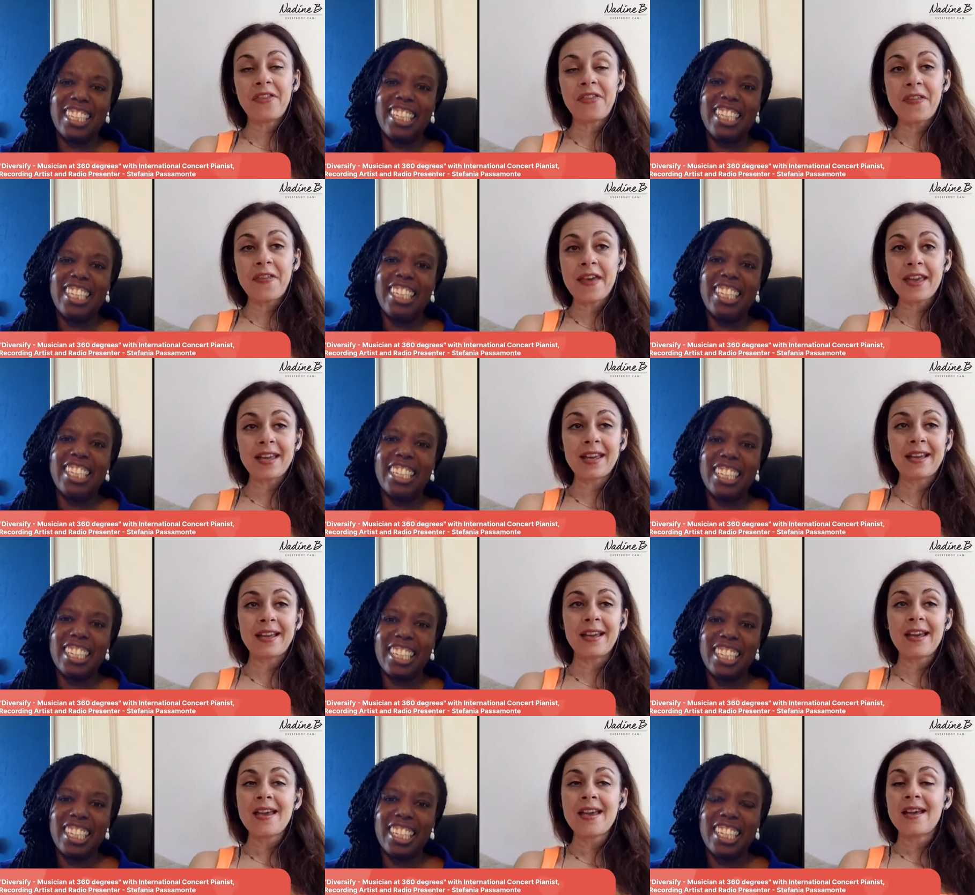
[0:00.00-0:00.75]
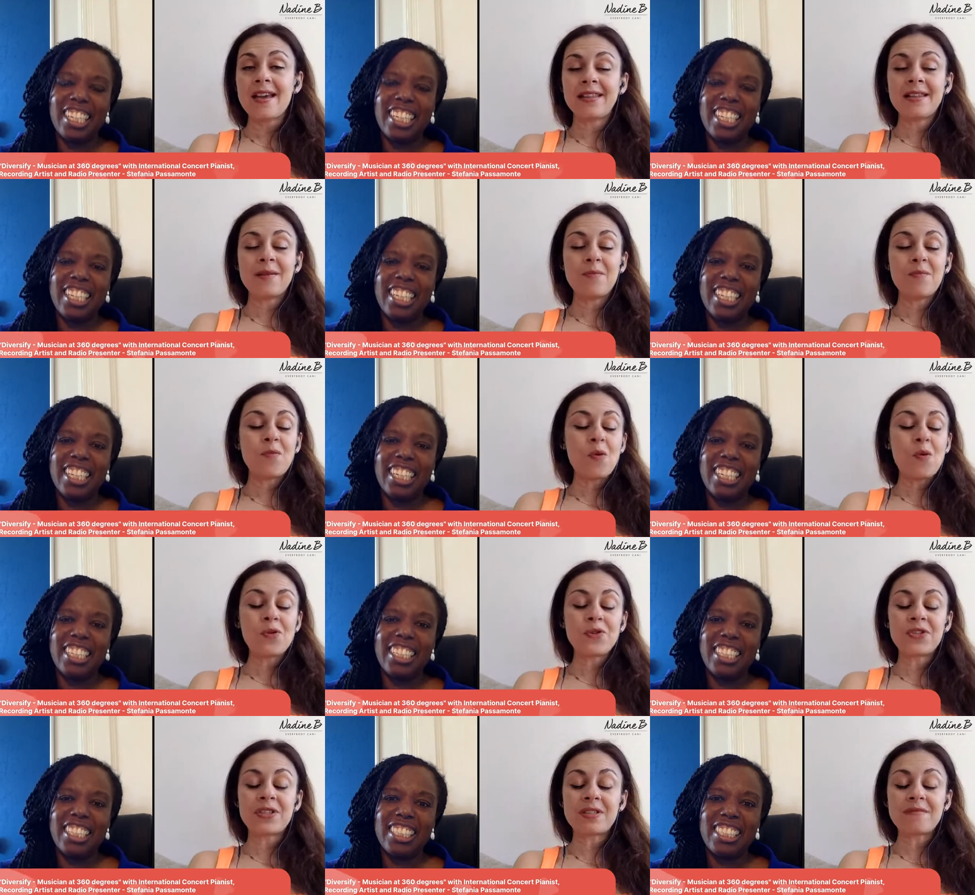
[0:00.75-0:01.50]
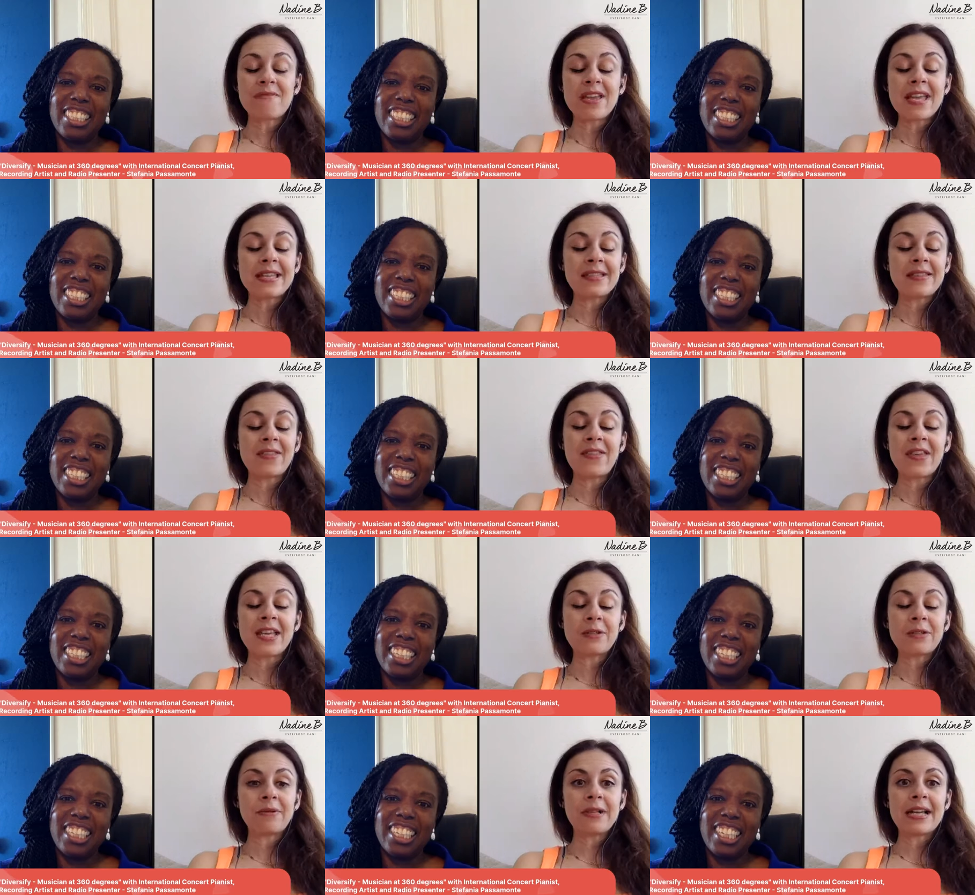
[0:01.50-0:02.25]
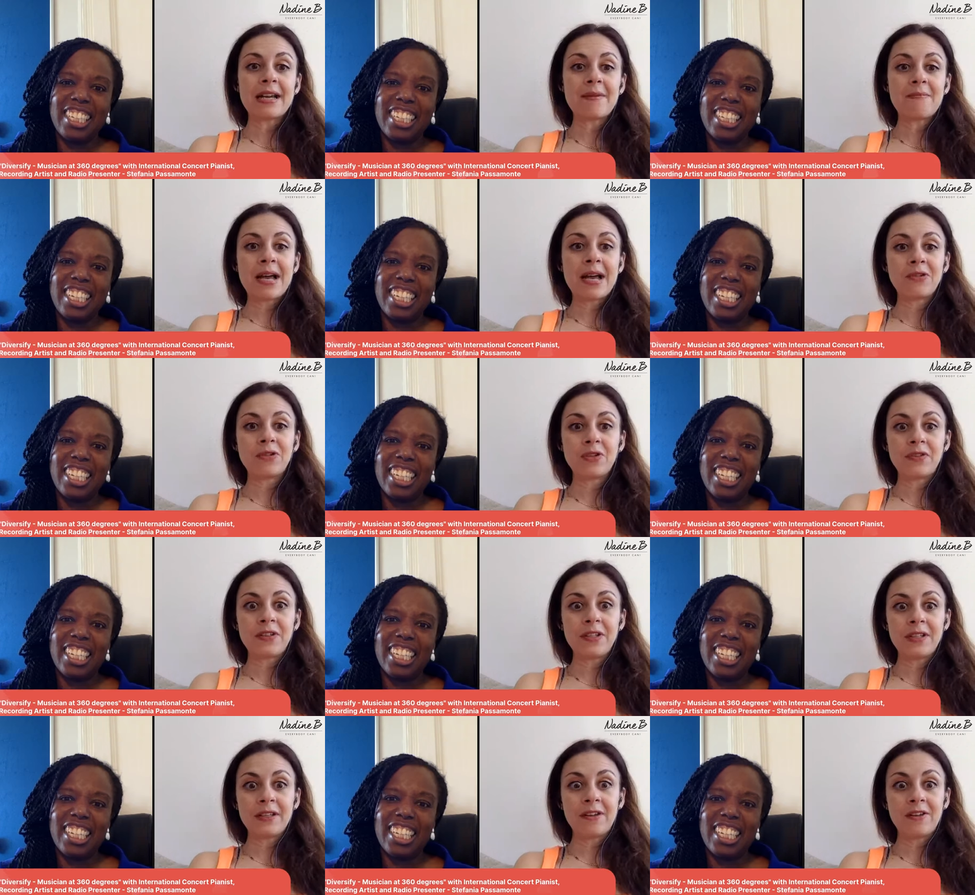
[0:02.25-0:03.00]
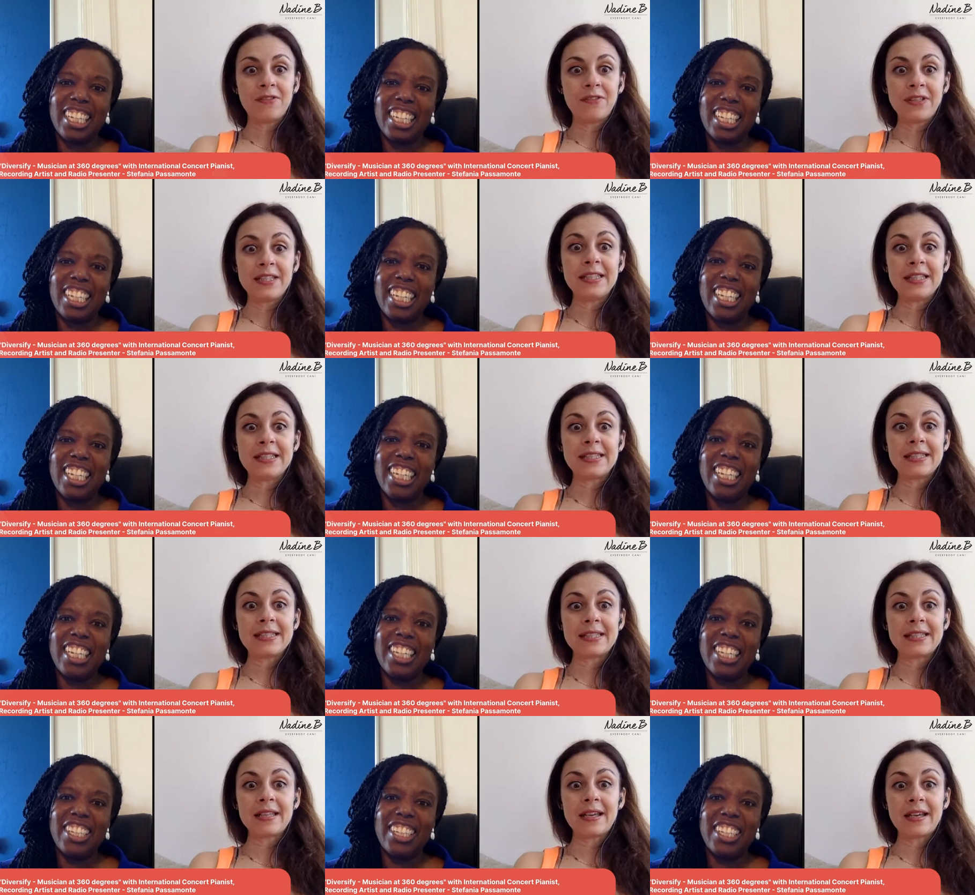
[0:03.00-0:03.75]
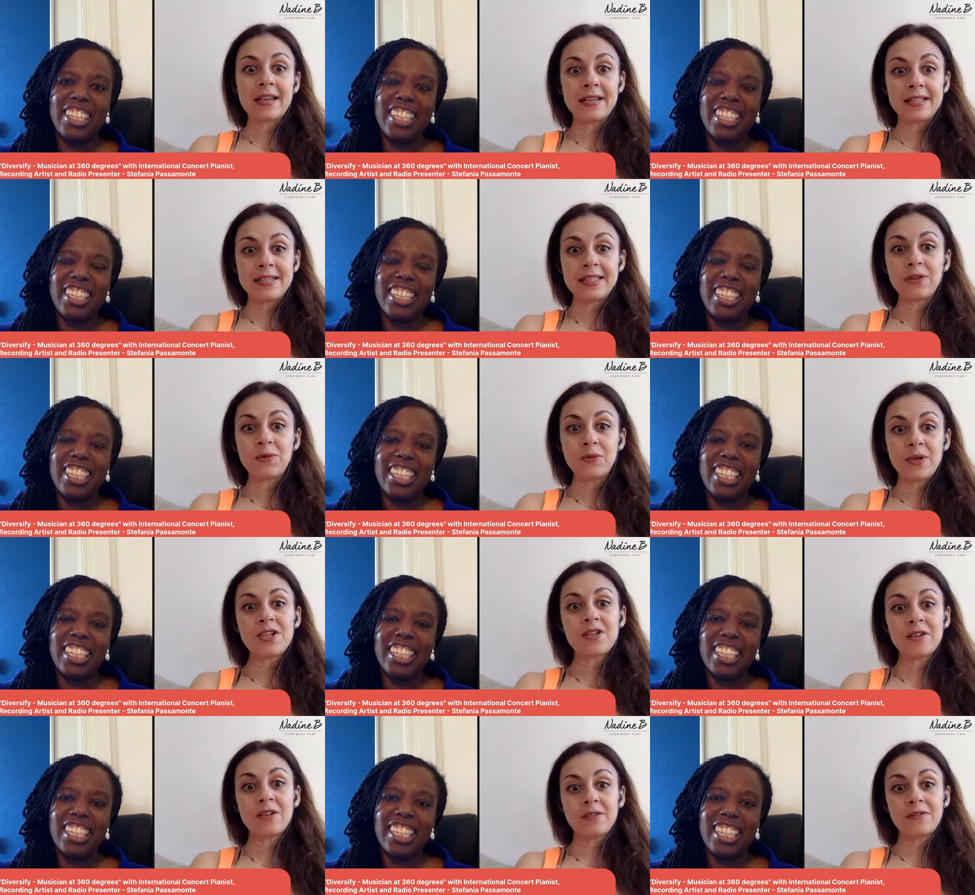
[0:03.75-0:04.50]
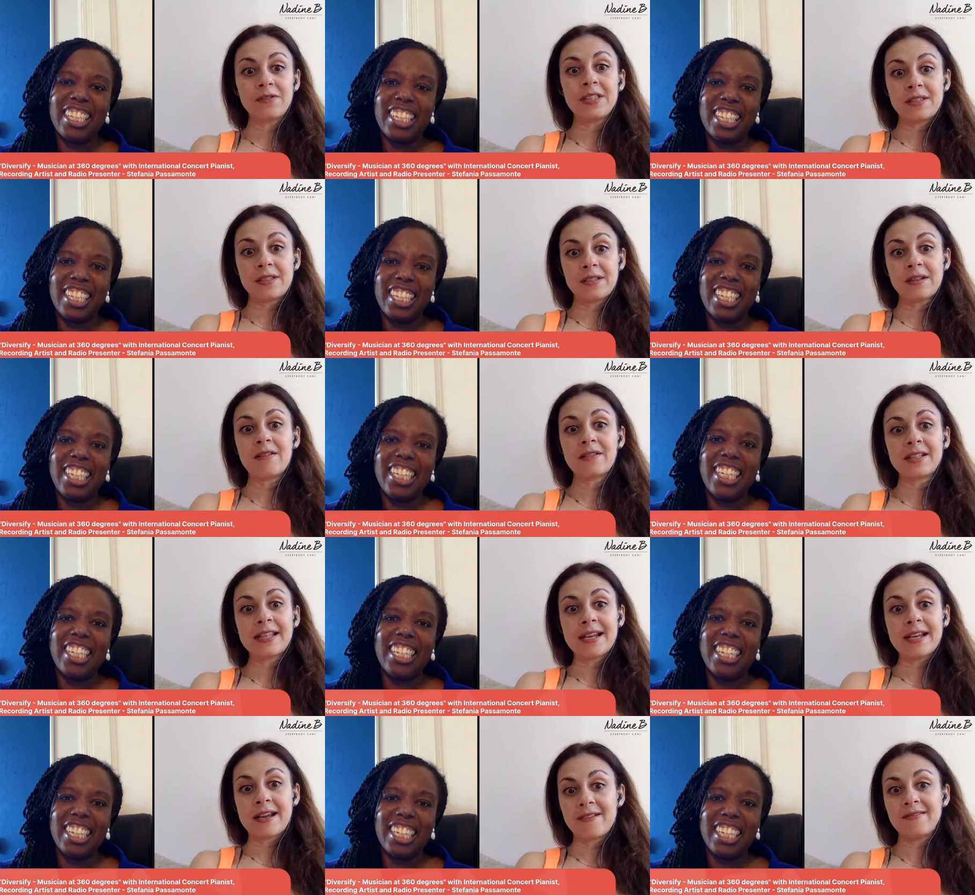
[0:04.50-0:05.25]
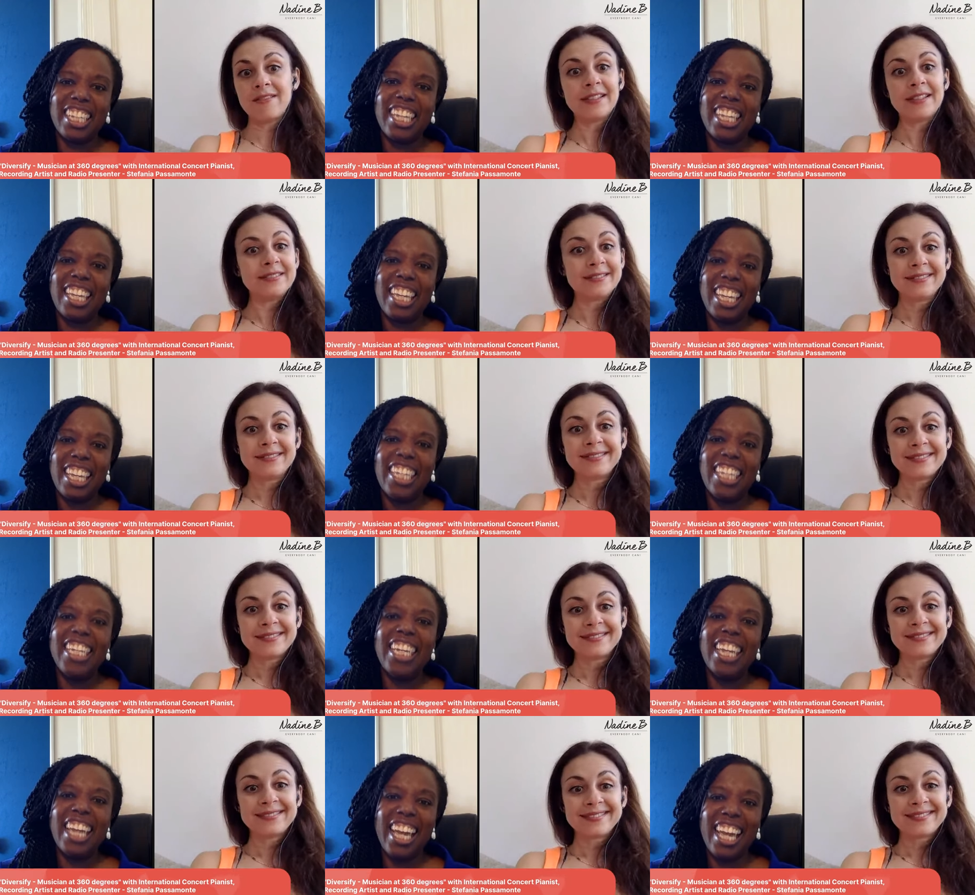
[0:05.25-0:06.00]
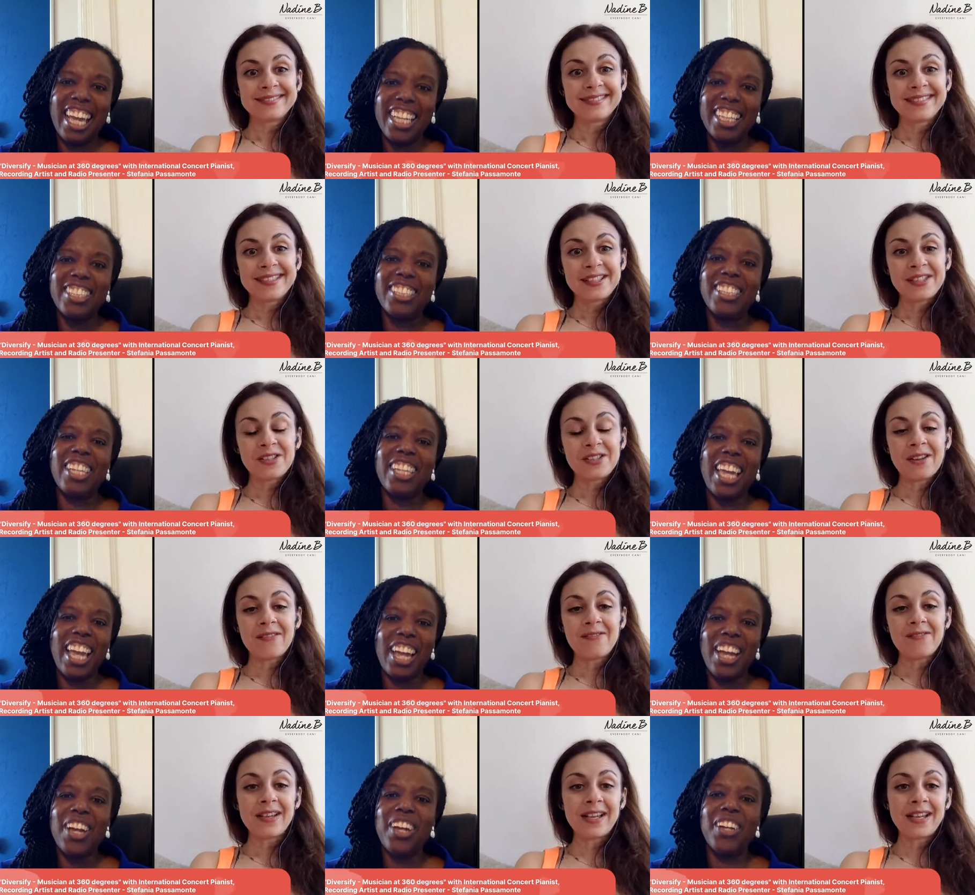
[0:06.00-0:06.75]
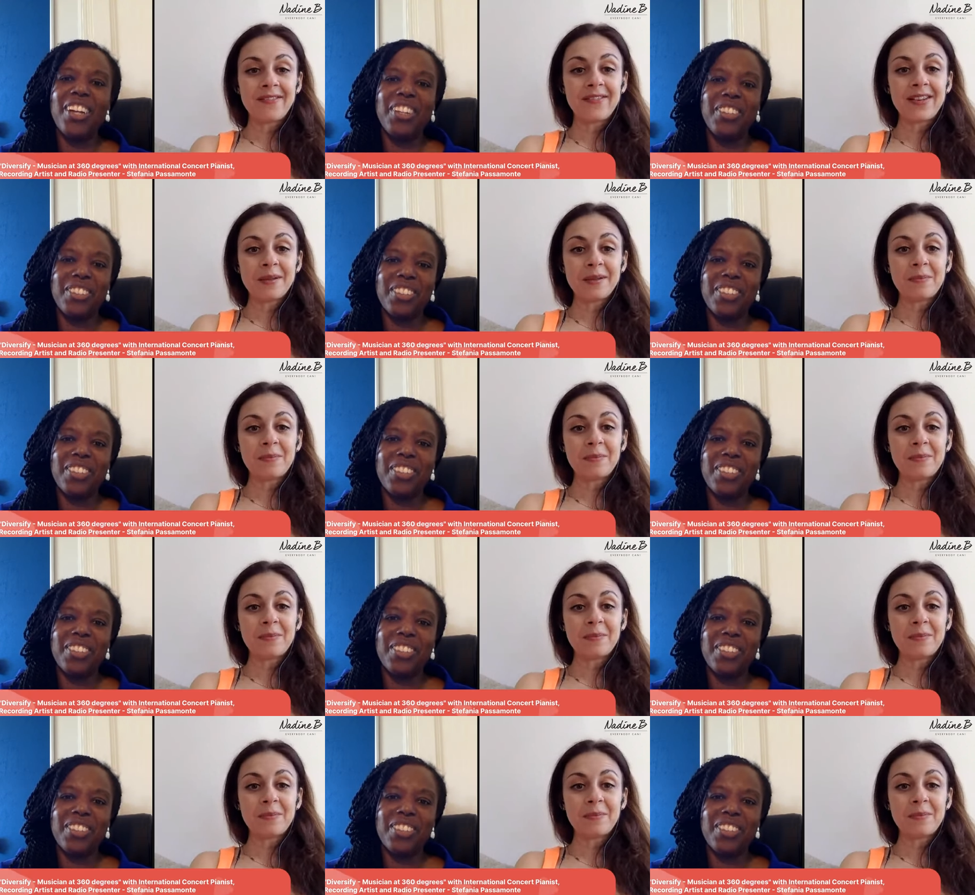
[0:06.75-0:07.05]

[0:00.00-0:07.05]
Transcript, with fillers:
Speaker 1: think the most amazing things will come out of this situation, of this lockdown.
Speaker 2: Yes. So I'm very, very